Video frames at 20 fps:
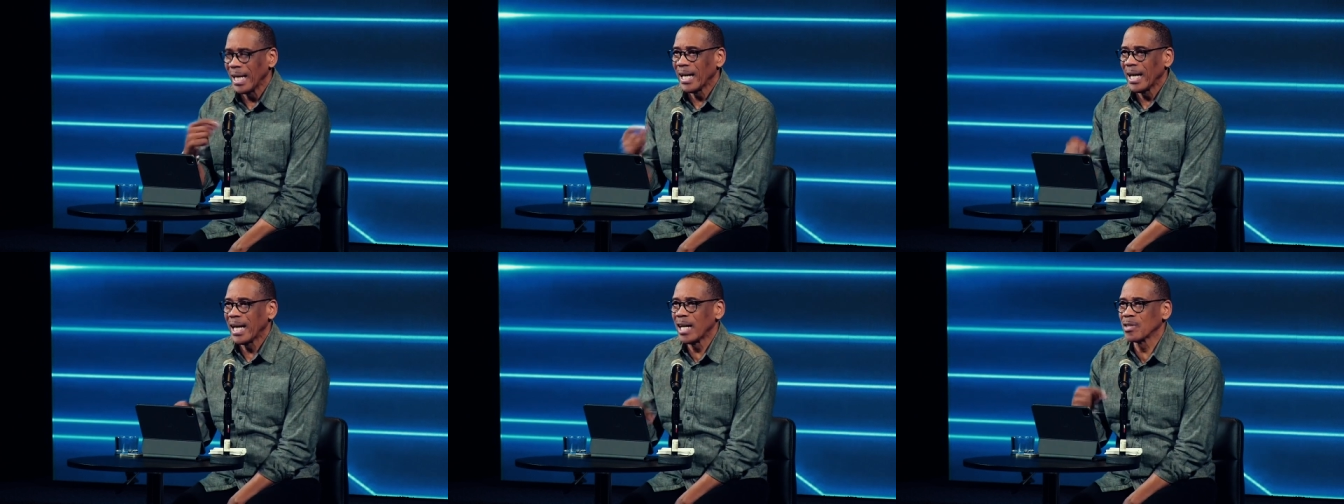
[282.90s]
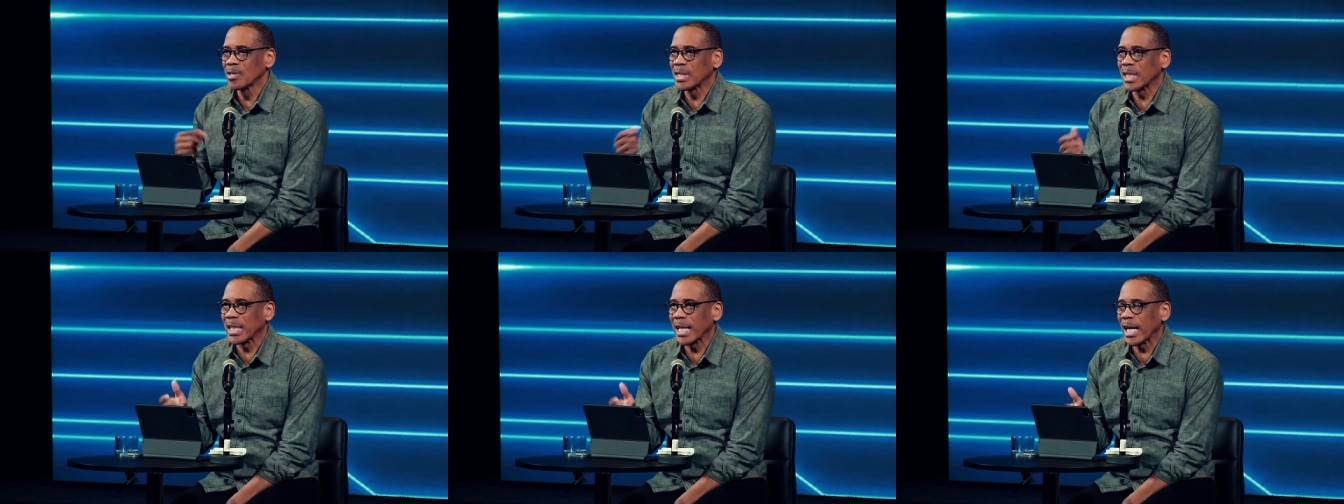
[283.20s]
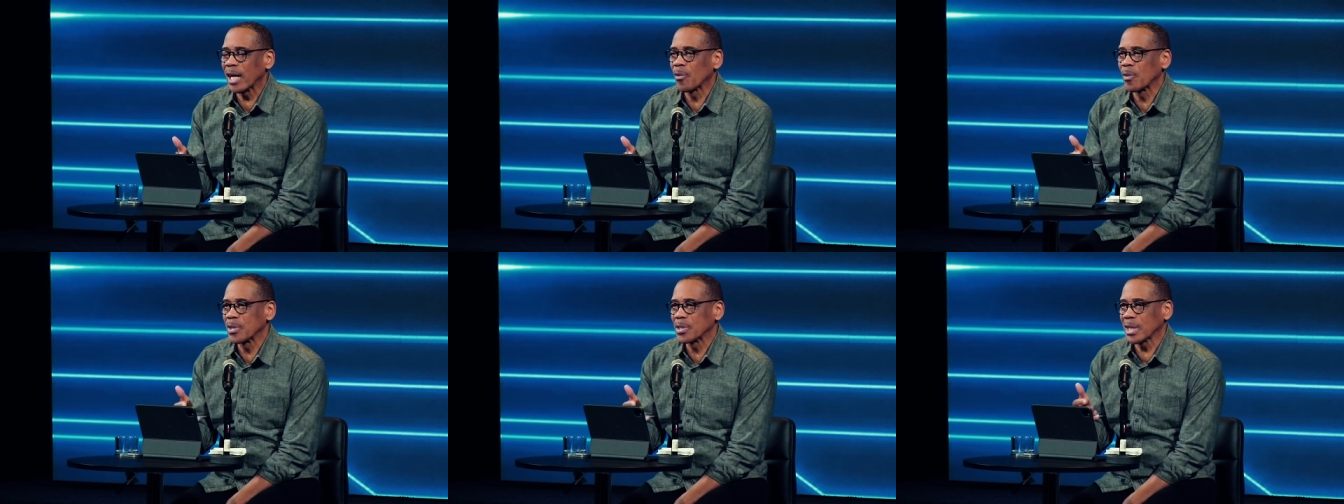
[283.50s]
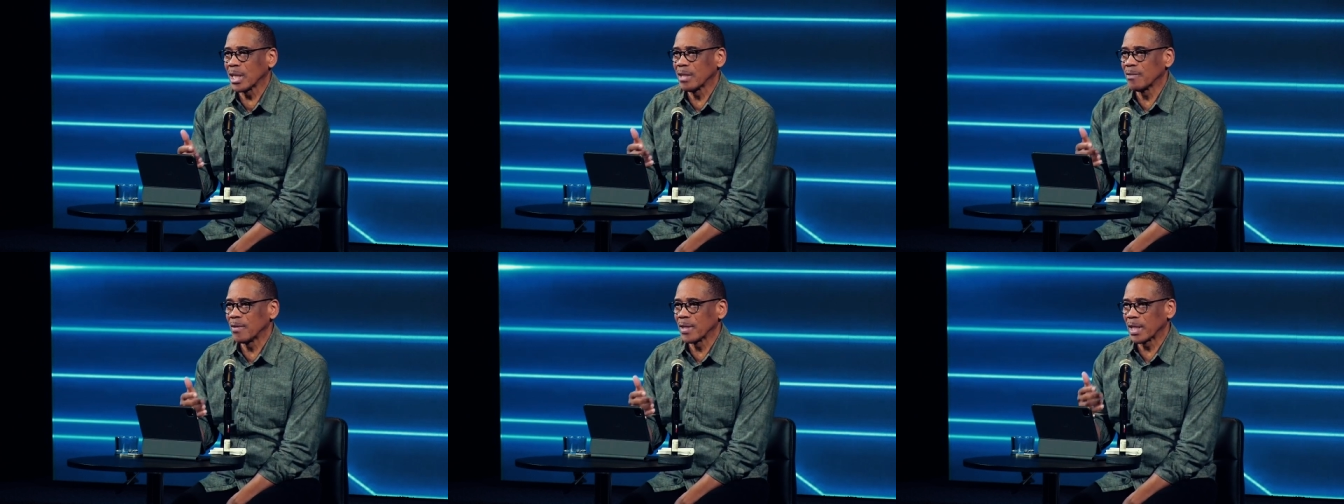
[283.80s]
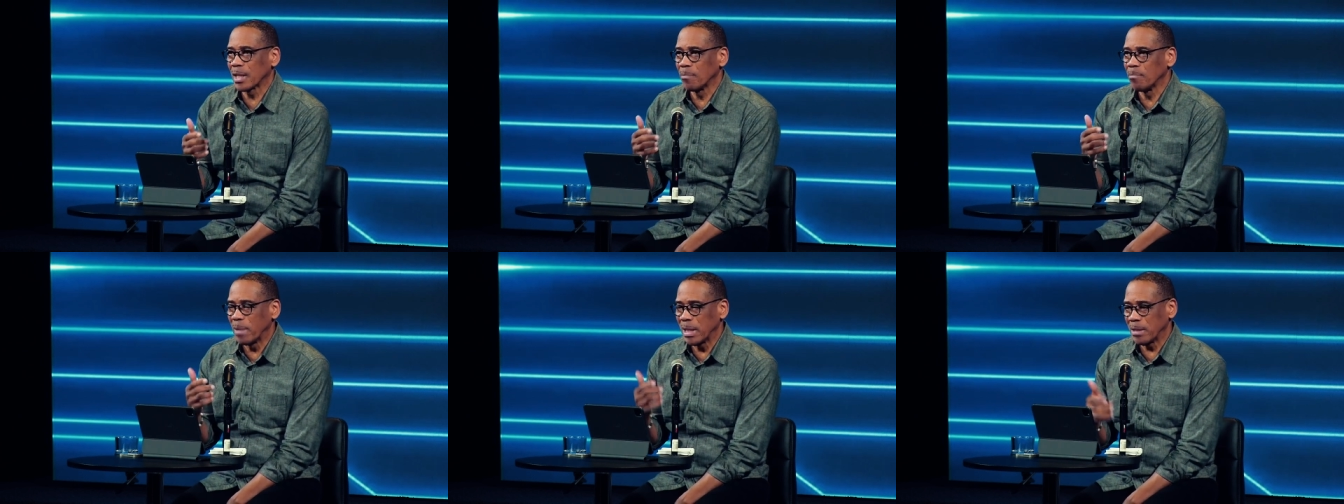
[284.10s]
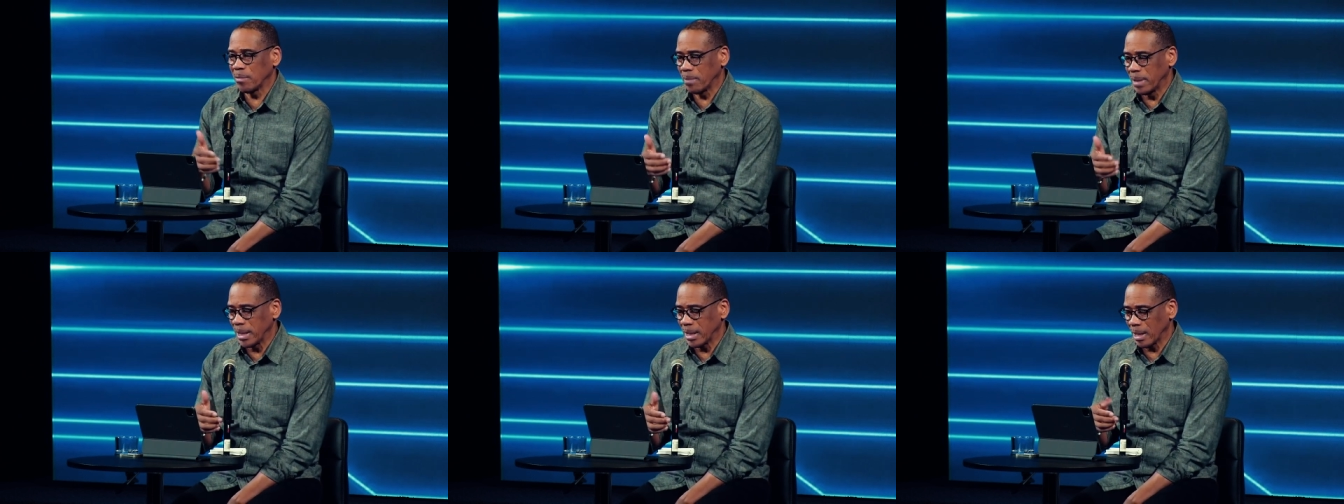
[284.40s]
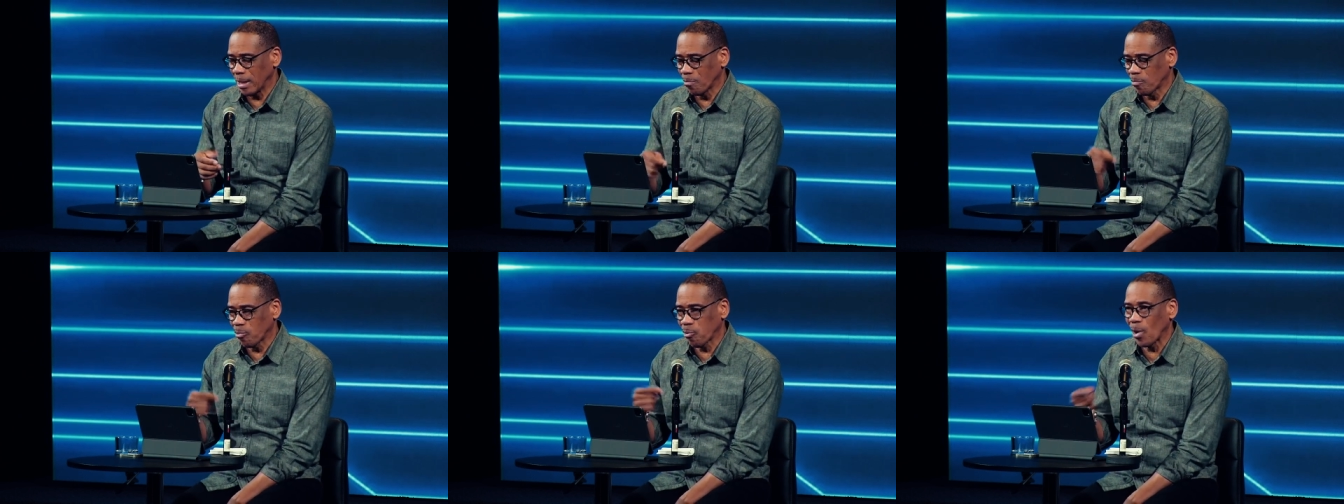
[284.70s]
Here's the language of a
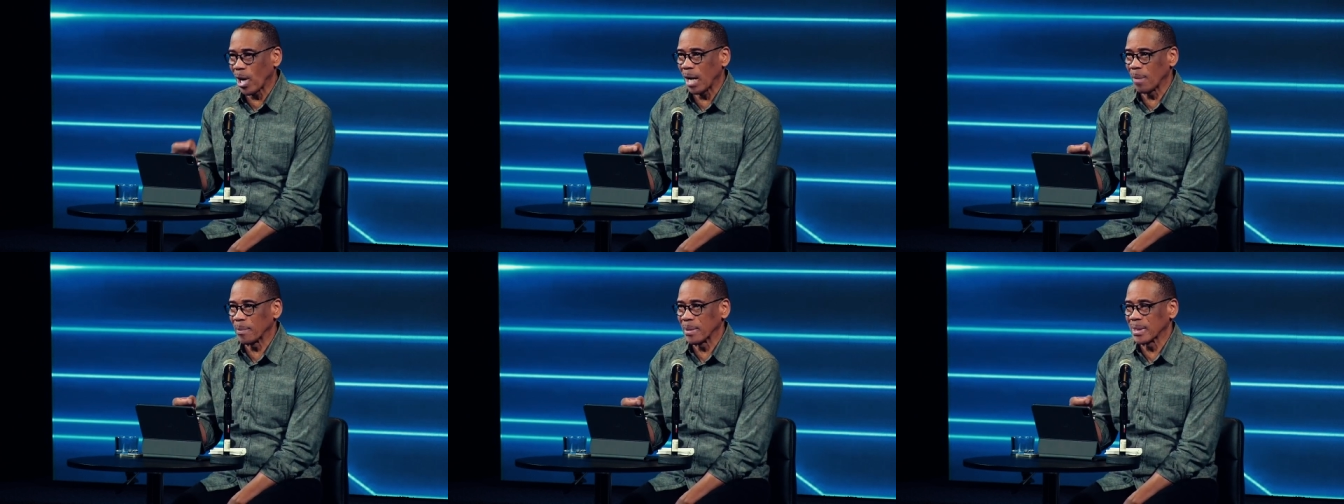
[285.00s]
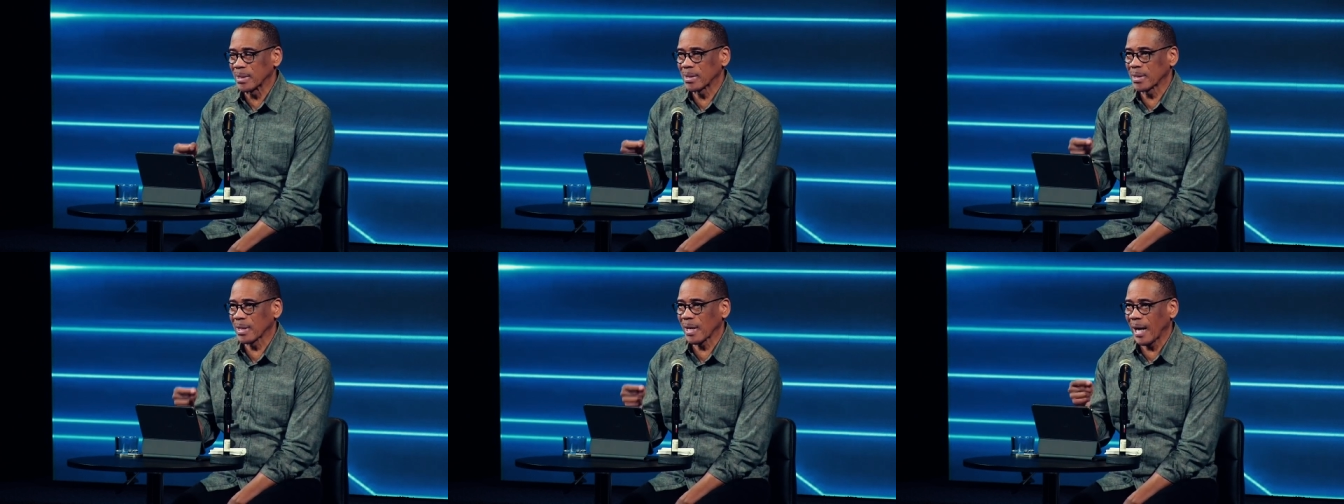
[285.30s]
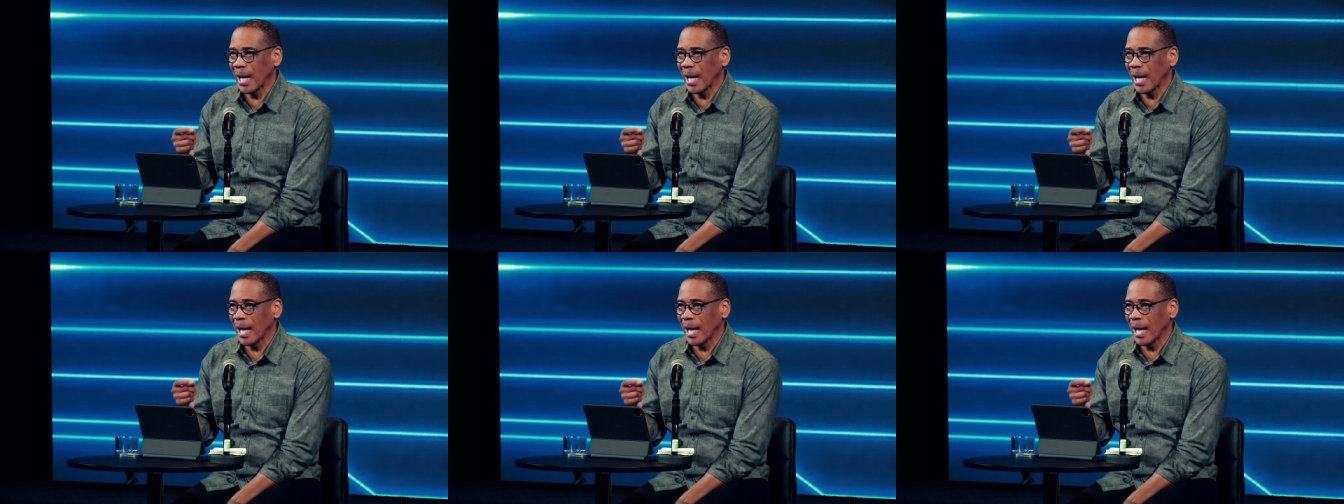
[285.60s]
commitment, a promise,